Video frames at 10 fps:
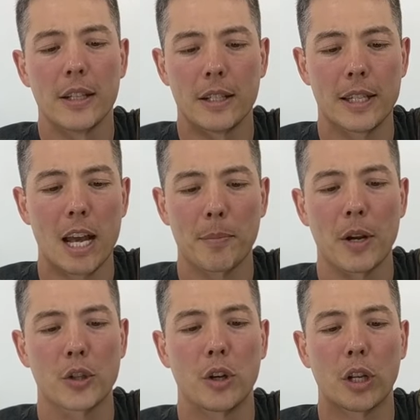Start
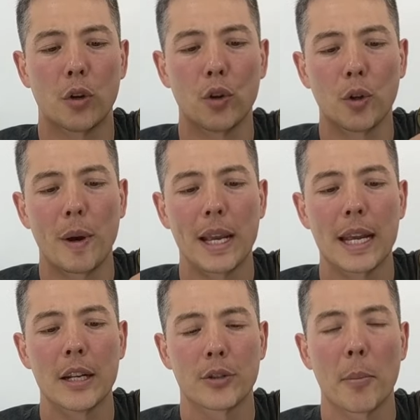by turning it all the way
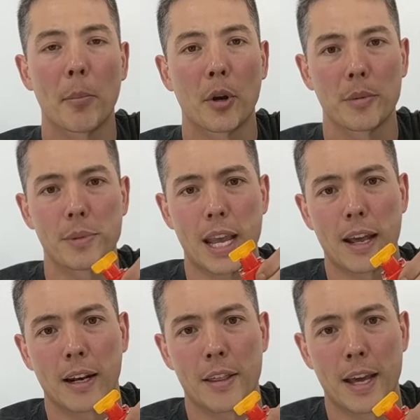in so it bottoms
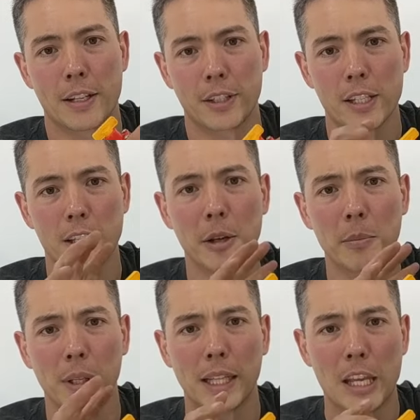out like that. So that's a
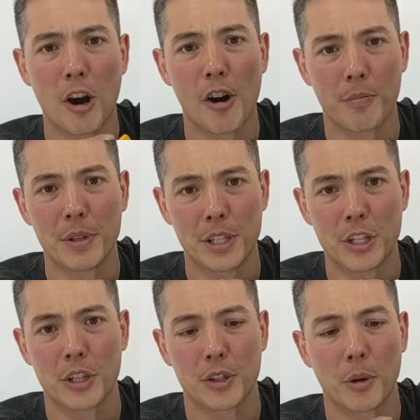completely off
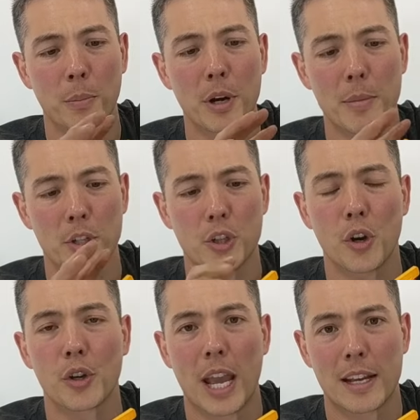position. So pretty much
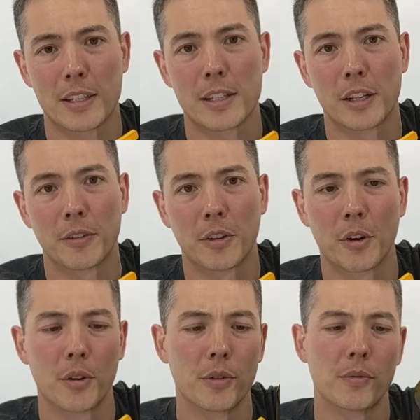no gas is gonna
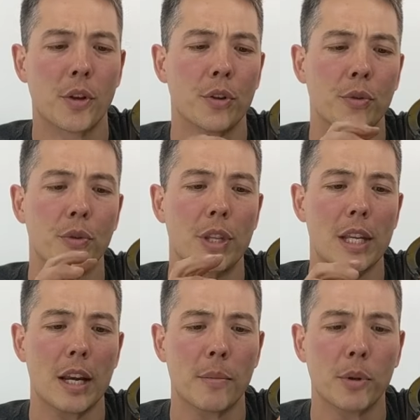flow through
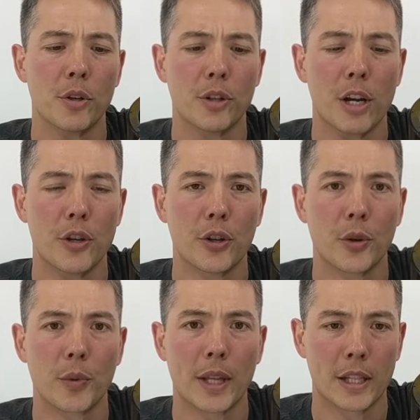the BlowTie
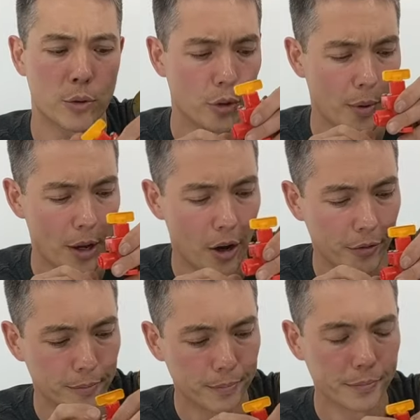unit when that's all the way off.